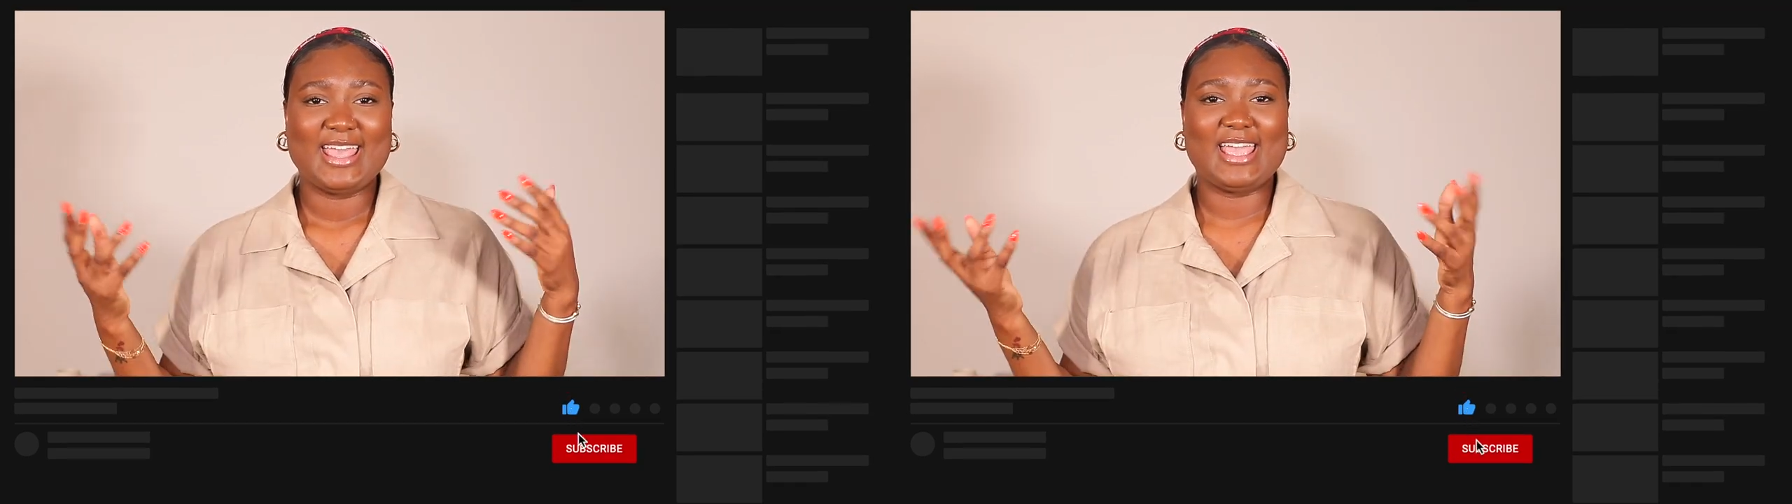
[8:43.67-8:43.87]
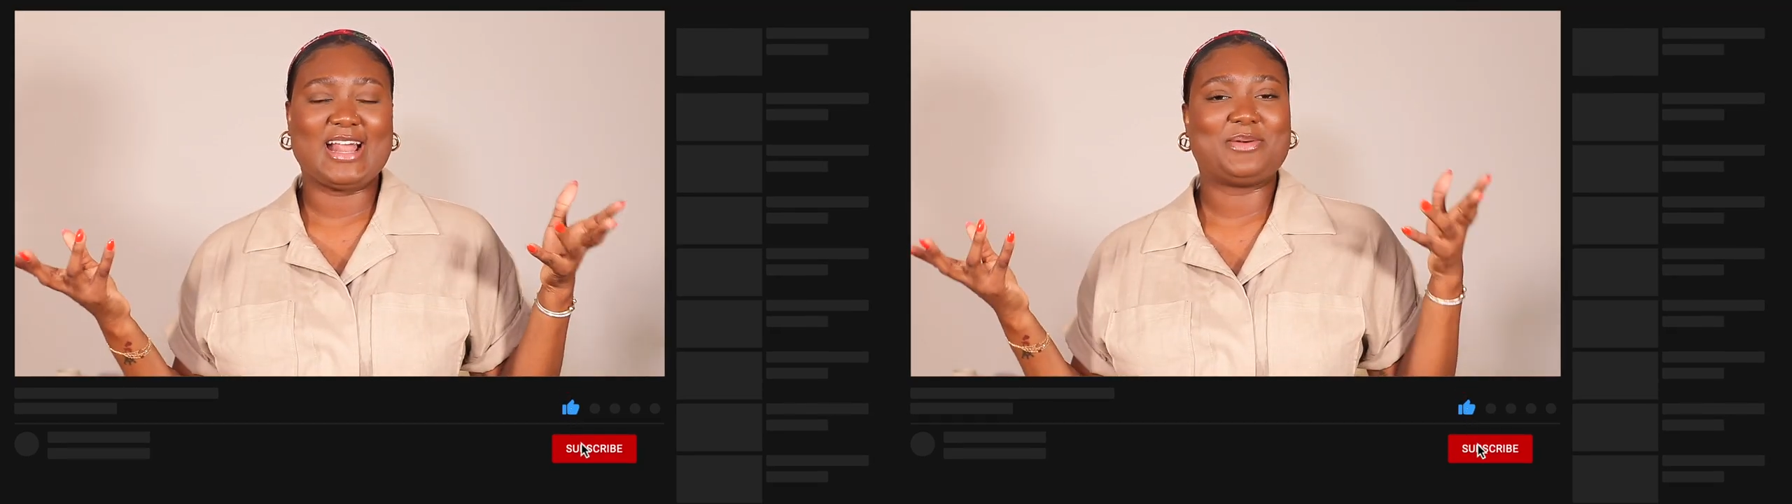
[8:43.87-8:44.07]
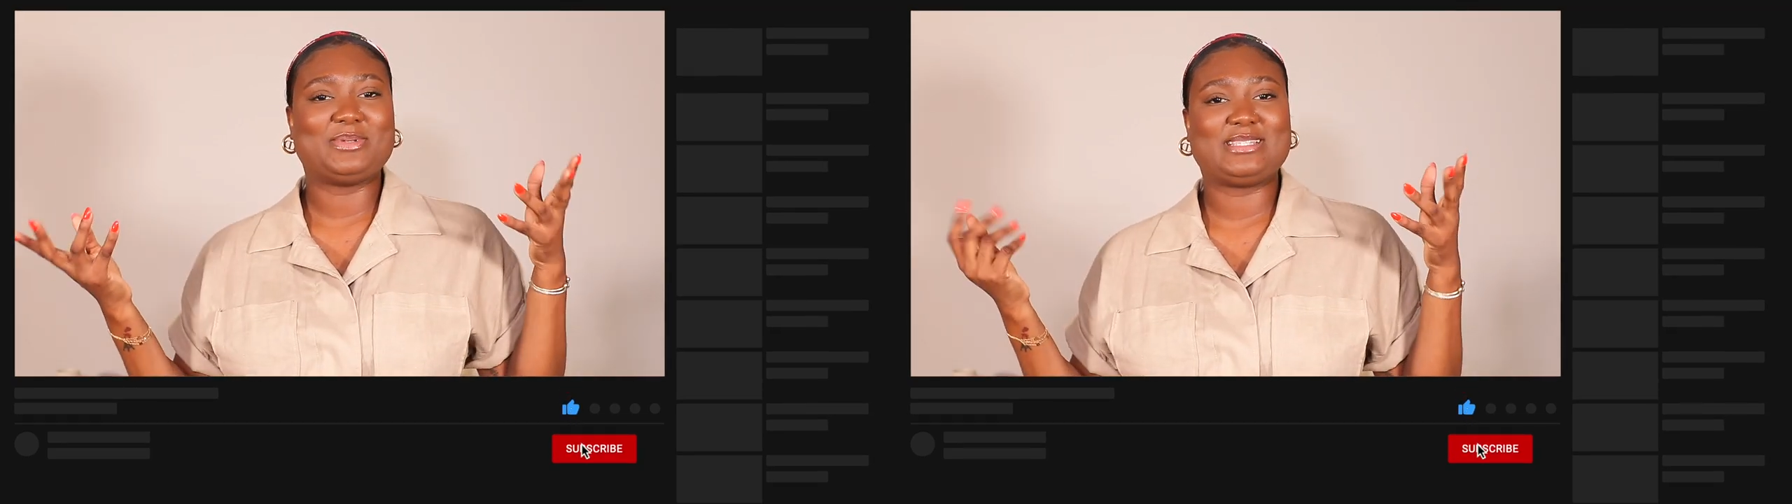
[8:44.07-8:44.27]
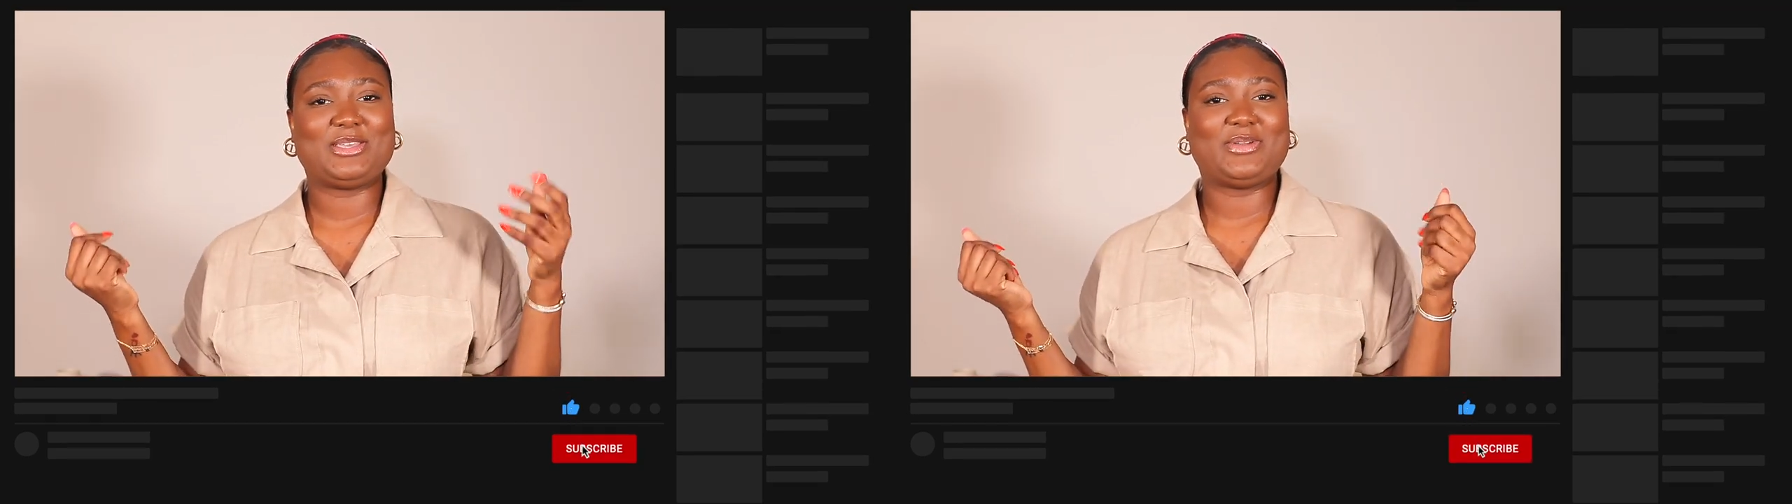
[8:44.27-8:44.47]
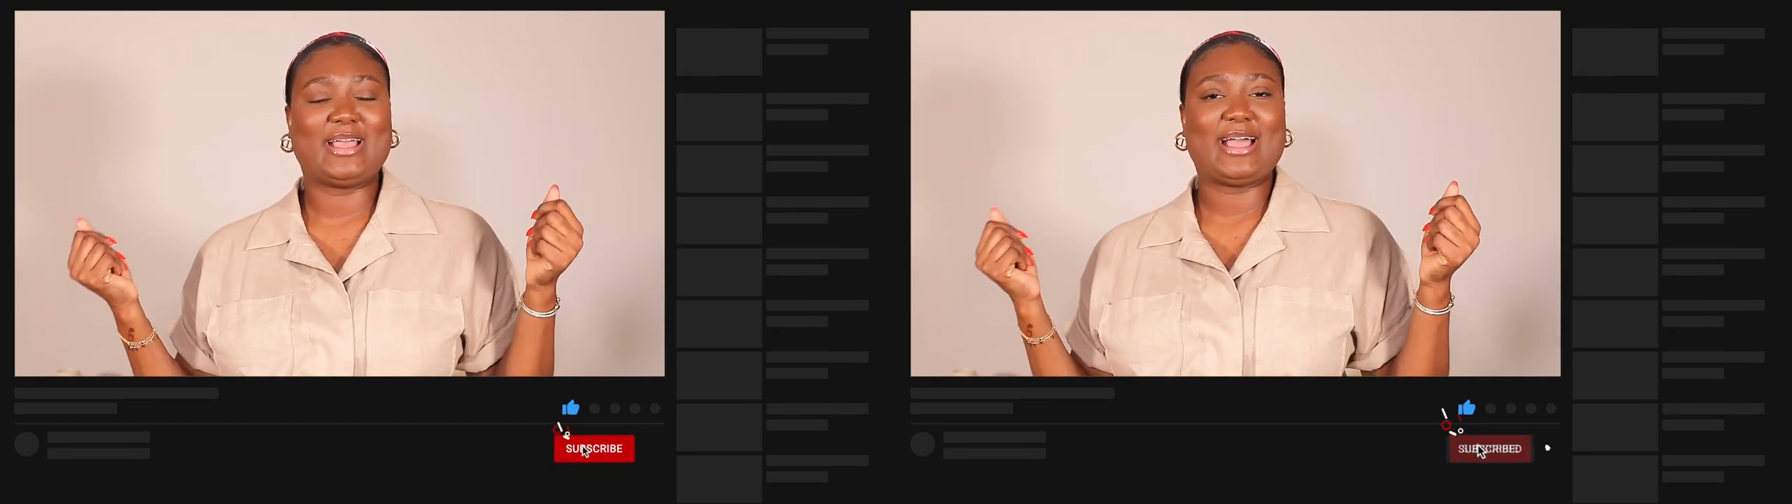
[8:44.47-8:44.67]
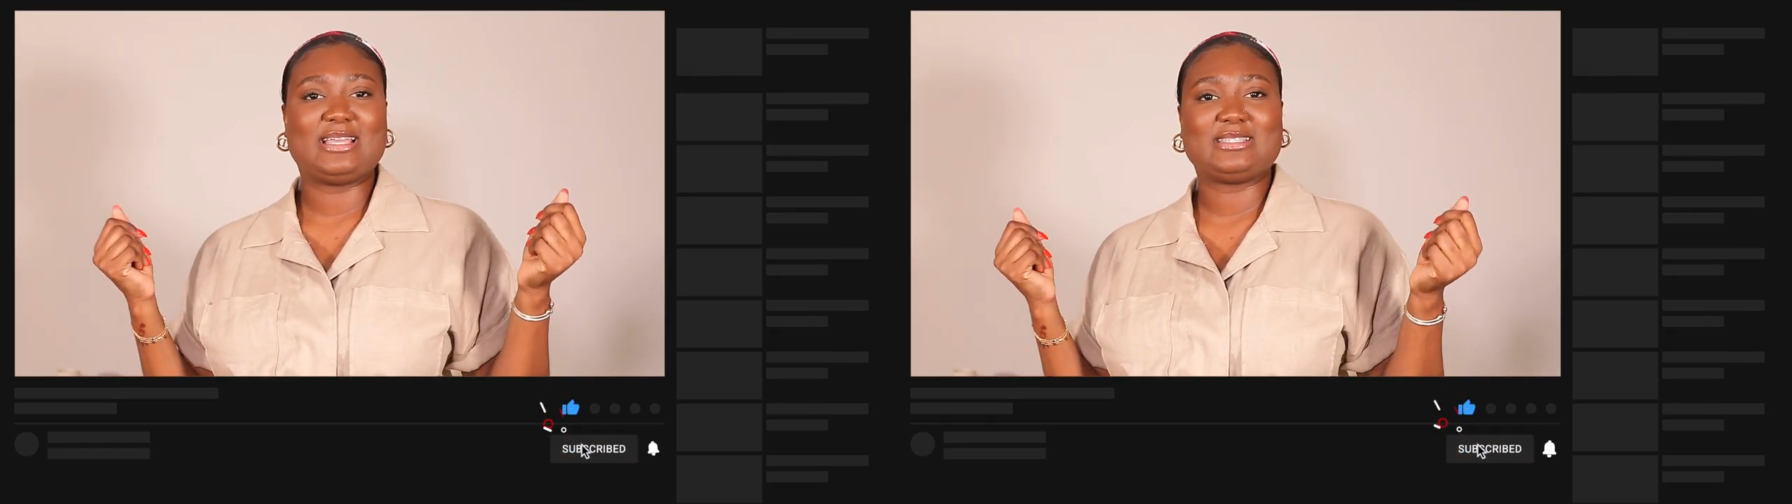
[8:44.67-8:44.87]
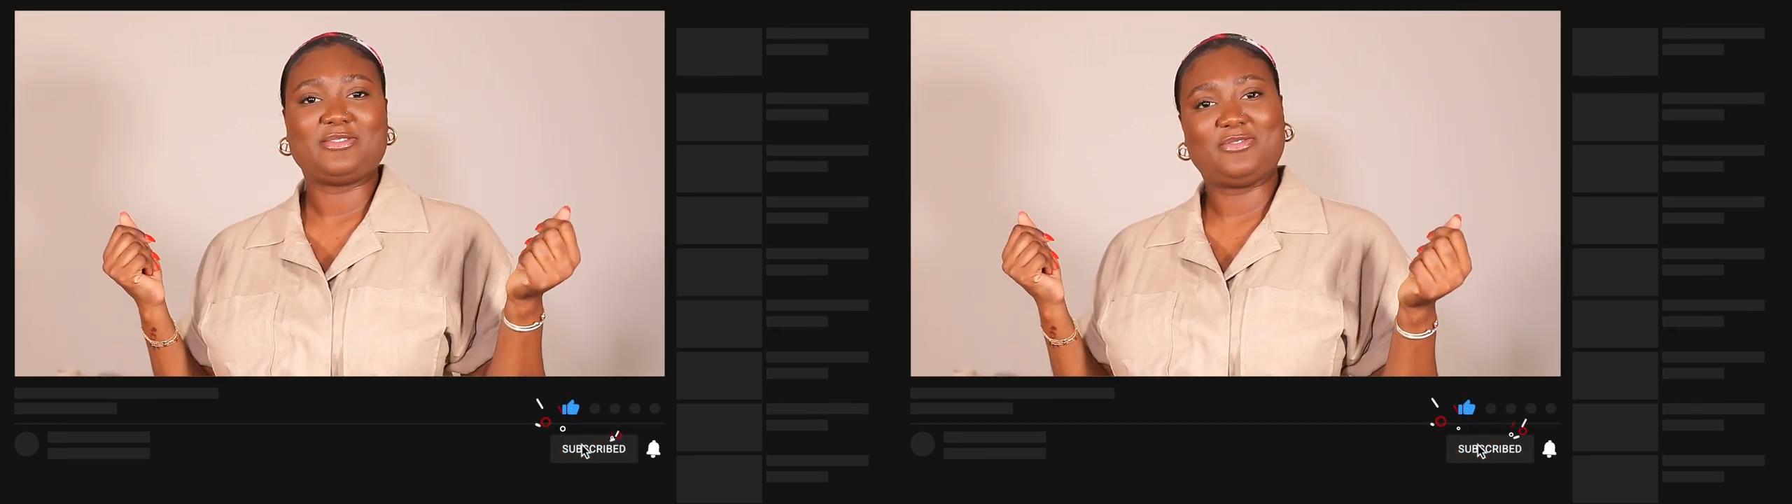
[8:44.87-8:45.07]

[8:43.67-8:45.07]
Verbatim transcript: And I will see you guys